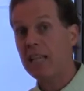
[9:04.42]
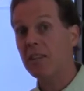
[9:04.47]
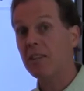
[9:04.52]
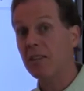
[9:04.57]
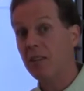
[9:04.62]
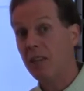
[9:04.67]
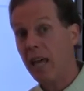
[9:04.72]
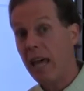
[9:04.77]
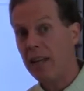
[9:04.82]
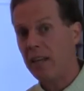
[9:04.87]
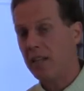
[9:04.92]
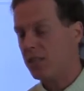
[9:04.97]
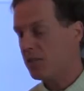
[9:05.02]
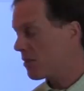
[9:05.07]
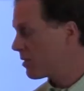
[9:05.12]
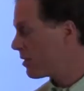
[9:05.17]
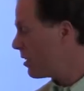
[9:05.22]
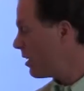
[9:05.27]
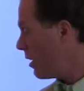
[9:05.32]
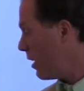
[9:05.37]
and the
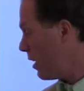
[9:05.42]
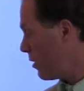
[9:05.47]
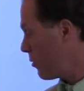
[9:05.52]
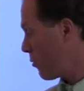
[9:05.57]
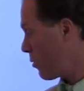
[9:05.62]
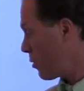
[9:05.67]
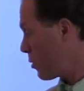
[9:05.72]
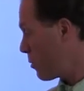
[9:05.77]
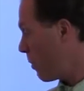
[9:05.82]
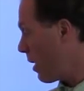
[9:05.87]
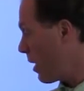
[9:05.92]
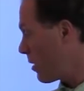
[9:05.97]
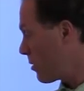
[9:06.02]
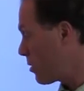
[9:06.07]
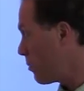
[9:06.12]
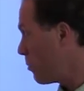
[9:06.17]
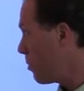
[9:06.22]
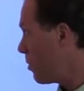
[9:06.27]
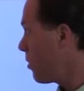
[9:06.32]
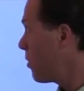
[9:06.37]
lettuce is
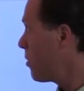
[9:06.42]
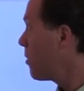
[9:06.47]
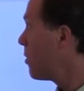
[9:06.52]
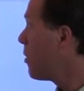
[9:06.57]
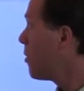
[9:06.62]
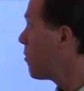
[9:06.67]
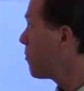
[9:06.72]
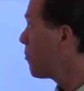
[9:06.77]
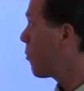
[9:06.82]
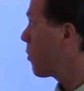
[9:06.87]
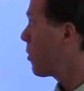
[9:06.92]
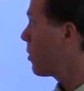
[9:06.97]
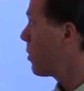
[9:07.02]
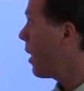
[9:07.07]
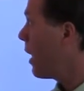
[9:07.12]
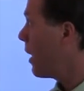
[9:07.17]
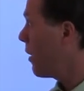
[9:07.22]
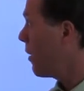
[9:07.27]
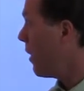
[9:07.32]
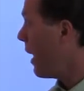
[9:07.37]
responsible for a
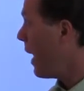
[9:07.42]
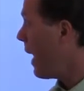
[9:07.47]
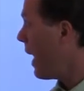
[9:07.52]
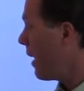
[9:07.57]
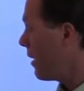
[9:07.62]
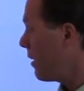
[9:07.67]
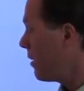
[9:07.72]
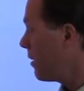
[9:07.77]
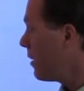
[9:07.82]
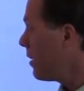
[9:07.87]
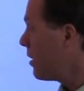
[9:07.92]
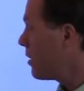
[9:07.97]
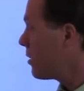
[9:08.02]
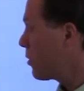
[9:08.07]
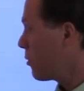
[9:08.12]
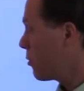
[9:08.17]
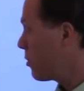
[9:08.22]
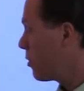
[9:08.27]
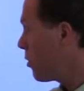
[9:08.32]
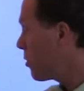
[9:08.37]
lot of that.
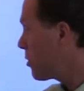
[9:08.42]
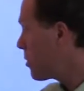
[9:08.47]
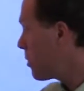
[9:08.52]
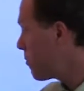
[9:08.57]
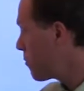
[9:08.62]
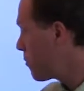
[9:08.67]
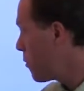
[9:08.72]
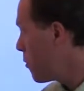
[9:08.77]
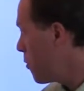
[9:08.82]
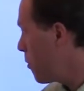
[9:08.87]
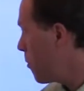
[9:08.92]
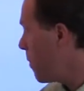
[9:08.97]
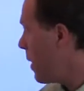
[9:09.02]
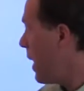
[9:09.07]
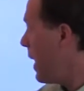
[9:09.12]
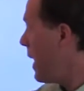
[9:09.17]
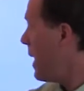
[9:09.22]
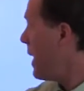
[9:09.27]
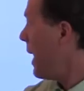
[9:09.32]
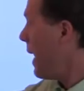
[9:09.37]
So took some fruit
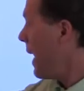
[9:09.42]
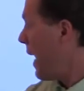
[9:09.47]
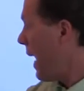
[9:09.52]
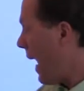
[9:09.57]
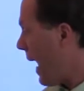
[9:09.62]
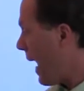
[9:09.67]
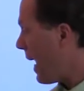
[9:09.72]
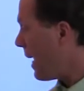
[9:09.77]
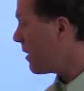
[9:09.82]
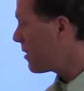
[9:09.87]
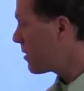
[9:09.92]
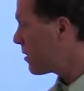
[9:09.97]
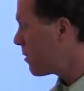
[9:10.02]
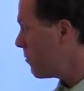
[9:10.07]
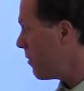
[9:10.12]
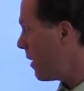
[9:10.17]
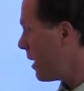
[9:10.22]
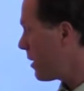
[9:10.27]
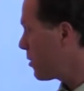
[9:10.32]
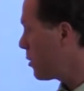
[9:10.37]
away, added
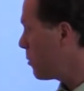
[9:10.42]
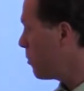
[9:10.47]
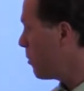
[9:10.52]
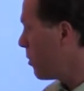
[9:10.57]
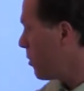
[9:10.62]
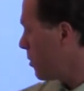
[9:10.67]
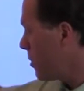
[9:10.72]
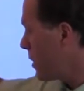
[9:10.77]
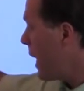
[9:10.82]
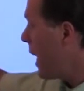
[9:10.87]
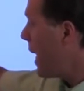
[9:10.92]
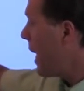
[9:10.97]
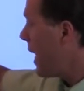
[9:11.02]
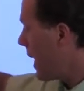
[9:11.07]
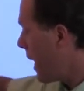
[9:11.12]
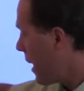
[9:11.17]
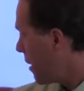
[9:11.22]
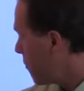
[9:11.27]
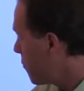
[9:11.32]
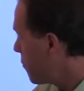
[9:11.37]
some vegetables,
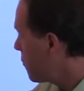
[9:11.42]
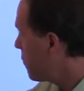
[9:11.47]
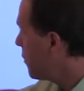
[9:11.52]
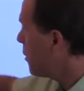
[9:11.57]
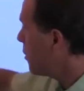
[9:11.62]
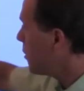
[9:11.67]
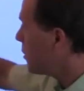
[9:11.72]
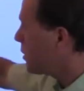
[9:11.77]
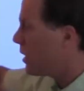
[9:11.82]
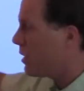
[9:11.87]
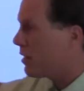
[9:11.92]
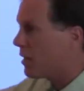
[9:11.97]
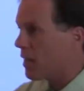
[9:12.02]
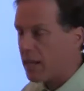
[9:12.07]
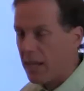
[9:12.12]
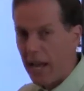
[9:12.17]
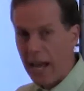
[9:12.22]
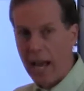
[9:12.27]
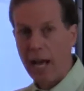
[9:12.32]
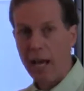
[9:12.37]
and I filled in the
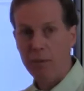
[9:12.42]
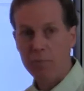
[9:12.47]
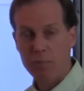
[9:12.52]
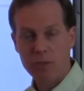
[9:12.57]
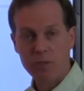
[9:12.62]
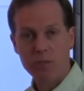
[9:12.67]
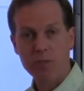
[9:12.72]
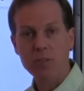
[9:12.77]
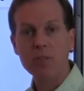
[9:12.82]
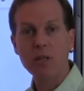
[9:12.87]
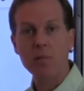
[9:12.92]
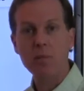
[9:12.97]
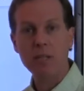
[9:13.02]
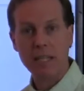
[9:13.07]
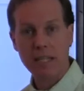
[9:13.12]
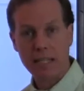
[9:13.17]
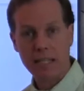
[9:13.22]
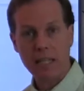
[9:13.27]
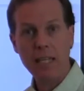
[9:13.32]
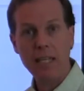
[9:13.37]
gaps for some of
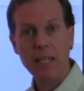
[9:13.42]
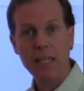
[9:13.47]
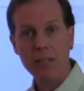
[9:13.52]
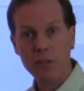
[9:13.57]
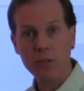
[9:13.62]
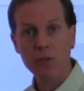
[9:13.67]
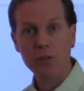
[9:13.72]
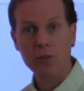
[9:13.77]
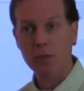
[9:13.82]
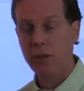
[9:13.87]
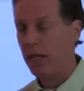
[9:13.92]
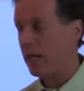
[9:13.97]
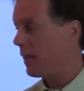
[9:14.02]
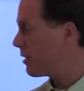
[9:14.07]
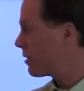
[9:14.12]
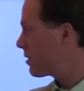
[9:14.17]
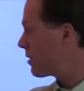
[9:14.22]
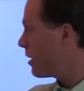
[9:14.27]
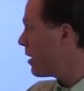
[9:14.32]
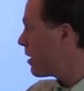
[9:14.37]
the key
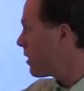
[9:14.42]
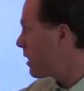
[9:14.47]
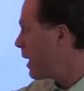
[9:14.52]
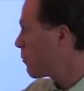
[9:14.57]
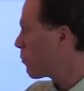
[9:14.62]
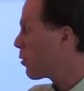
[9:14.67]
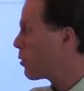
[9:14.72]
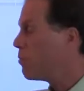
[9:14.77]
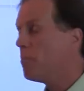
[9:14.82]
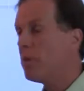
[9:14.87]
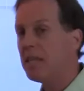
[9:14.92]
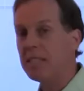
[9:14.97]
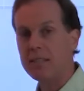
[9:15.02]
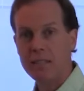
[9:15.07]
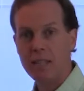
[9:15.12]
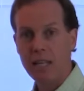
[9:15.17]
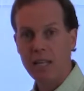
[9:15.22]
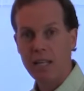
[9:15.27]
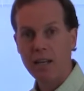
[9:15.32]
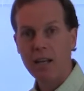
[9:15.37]
nutrients that were
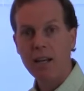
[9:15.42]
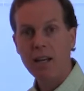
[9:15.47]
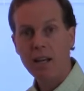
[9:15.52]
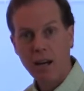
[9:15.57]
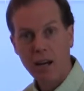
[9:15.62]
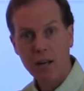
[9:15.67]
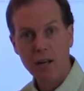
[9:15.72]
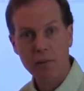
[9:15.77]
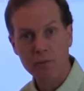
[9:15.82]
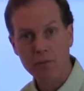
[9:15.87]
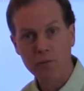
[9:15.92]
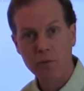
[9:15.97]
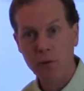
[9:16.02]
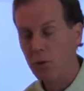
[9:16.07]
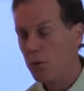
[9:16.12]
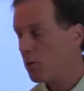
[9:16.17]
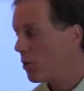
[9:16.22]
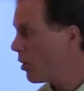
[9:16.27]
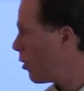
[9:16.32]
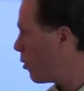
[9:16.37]
missing on a
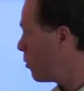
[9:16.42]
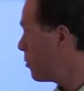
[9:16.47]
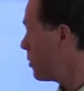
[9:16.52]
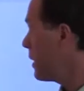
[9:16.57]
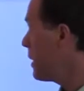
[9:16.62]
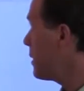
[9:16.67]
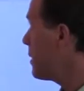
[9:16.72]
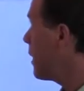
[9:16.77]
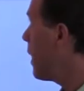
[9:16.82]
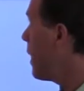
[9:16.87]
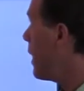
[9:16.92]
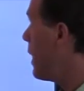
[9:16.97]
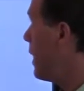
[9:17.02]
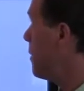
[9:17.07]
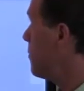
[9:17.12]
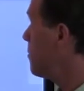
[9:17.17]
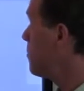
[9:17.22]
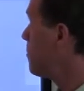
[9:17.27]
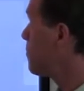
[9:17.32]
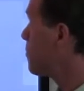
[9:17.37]
fruit-only
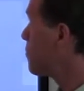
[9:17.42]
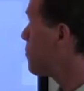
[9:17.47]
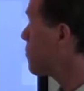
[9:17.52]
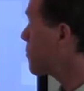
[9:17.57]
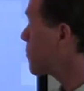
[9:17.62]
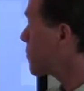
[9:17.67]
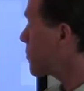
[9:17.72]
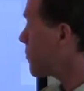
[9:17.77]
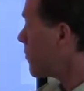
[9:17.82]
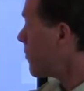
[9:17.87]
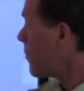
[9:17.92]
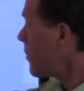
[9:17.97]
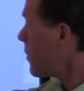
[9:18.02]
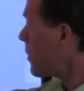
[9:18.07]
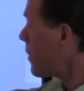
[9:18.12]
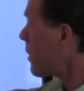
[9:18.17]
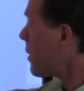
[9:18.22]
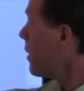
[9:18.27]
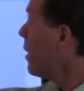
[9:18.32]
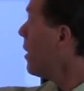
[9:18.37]
diet.
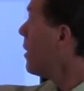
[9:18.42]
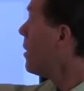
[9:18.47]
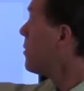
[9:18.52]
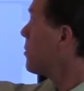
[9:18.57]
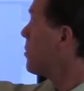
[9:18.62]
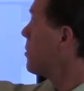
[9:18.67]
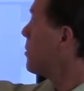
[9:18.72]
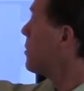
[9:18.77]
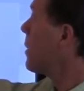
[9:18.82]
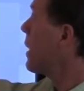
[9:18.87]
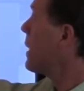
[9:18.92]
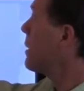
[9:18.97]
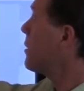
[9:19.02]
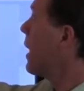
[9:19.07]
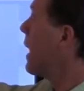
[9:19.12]
So just like